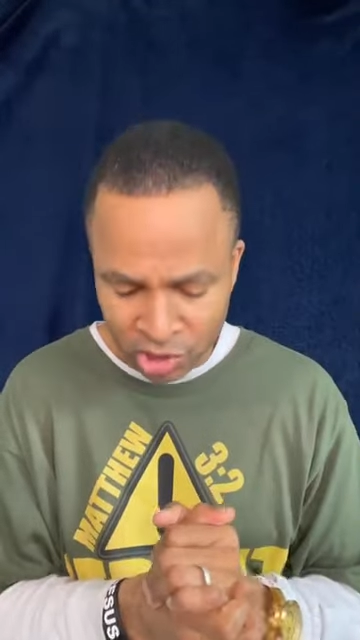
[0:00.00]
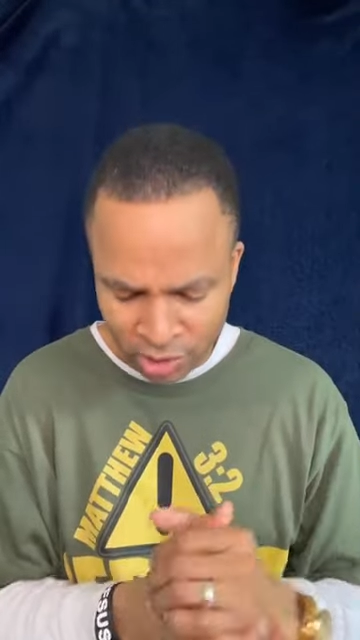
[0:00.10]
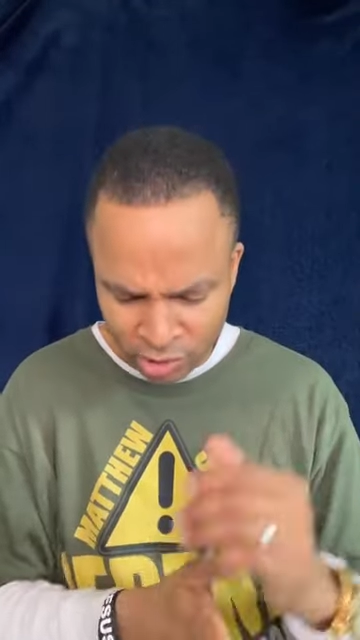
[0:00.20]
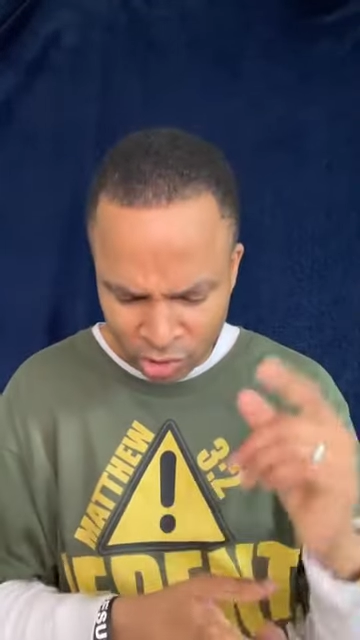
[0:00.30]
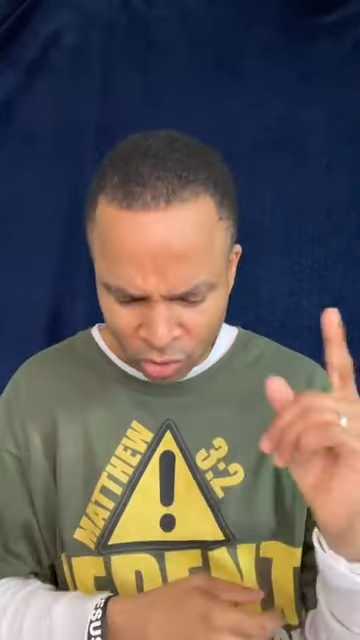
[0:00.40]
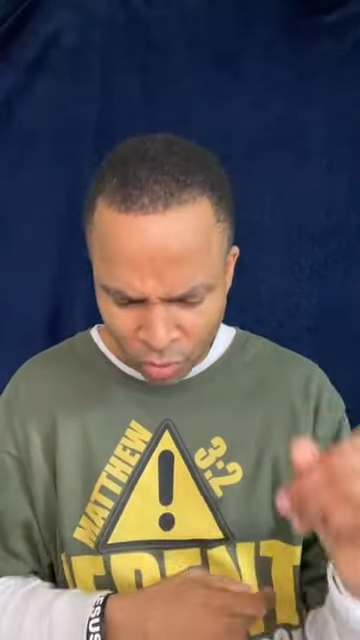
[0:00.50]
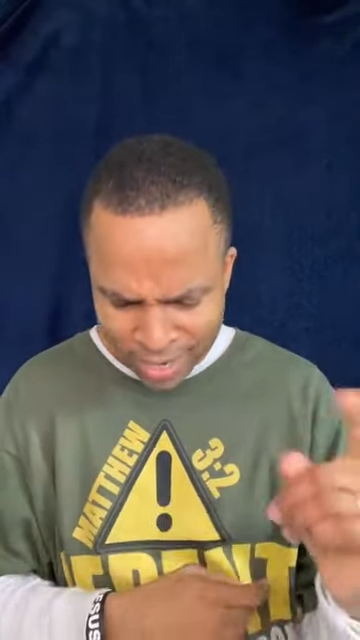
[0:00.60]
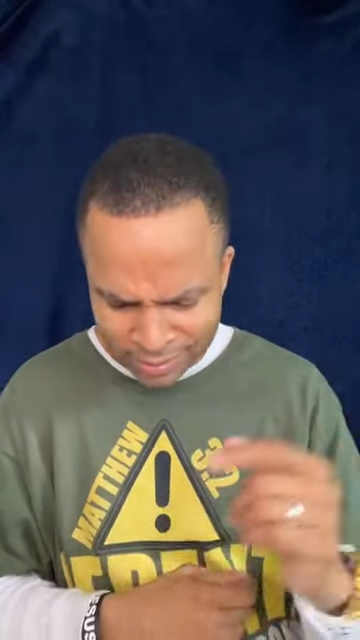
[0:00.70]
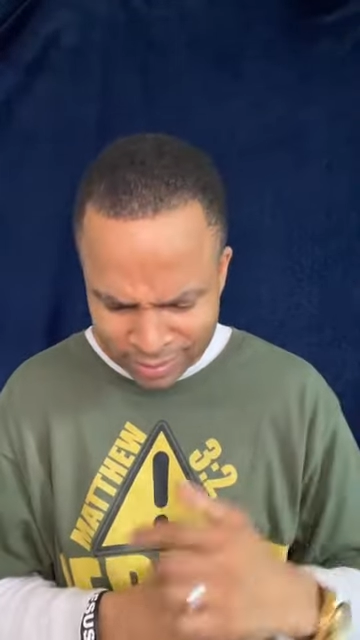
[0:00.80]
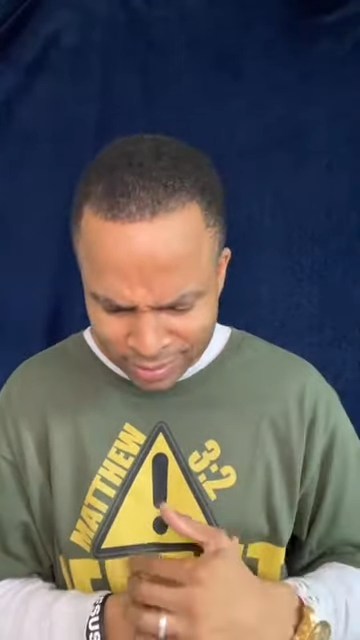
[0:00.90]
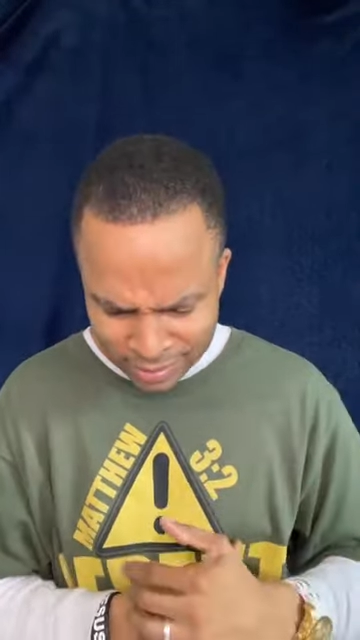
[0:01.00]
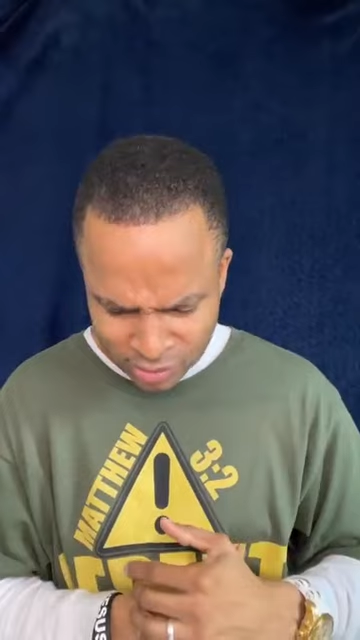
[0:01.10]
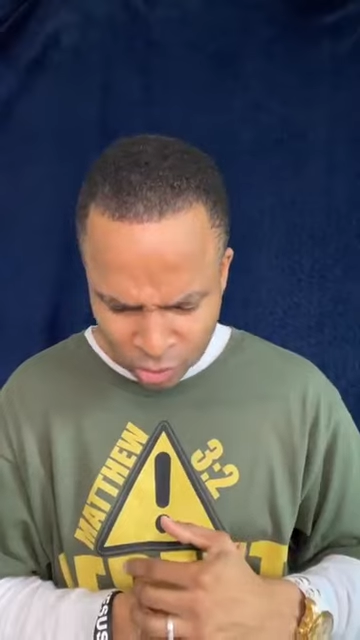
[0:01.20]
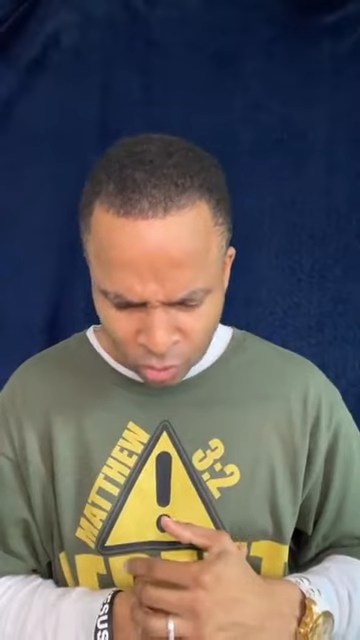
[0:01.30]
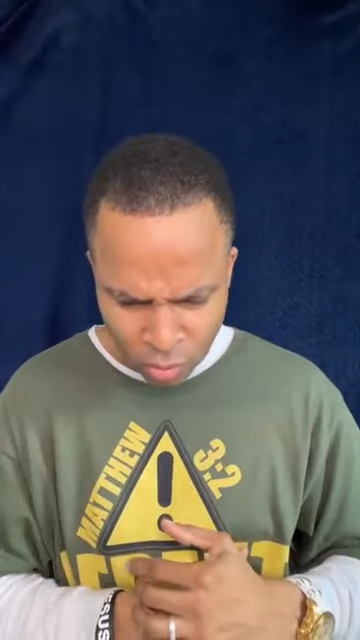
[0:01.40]
Jesus Christ
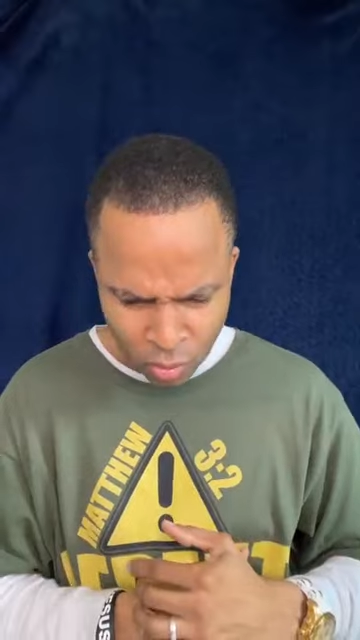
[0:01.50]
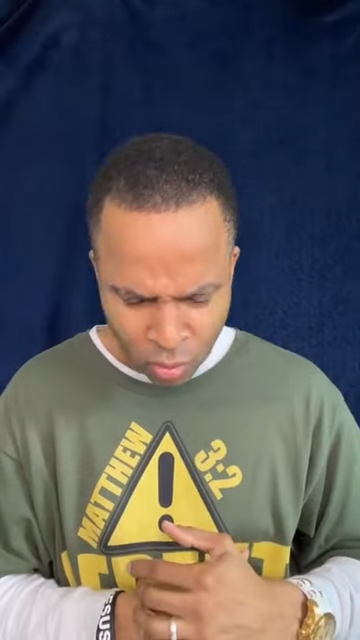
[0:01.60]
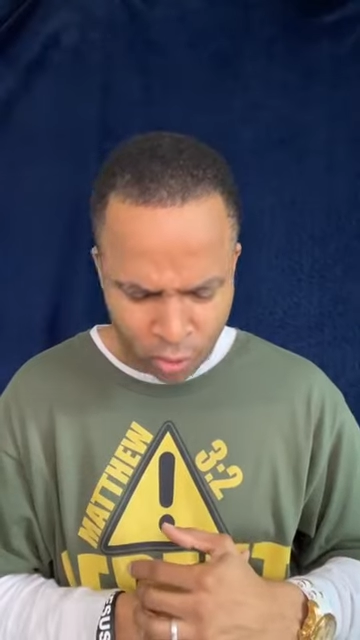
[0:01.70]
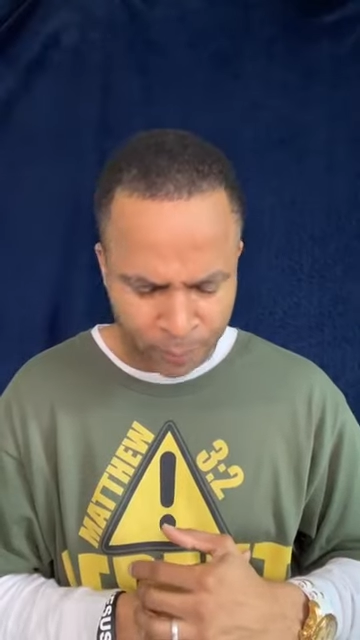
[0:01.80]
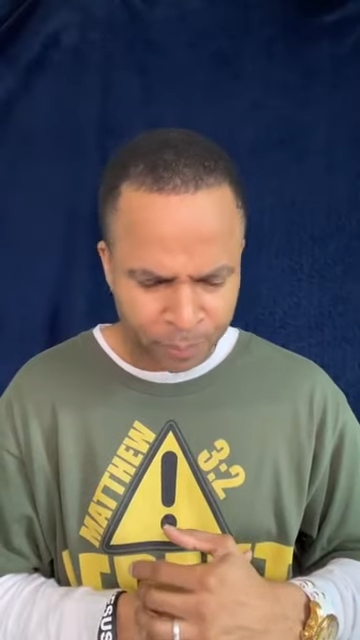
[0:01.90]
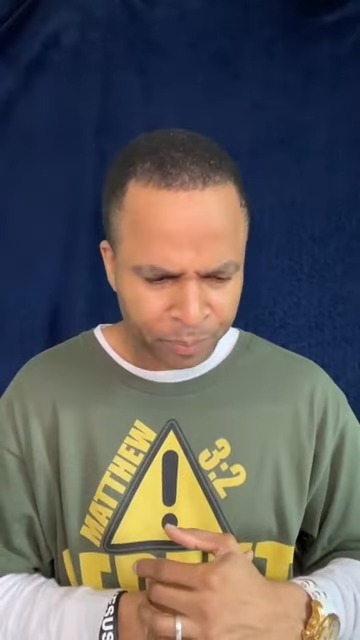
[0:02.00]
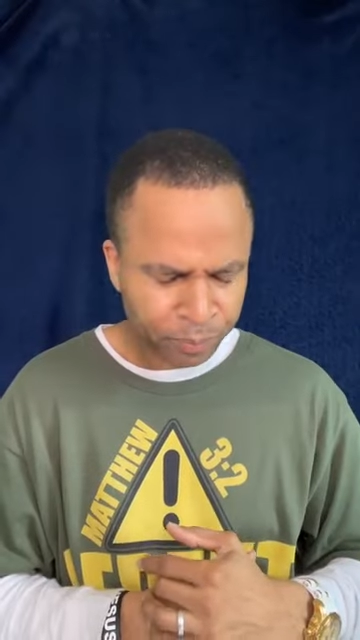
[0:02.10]
is Lord.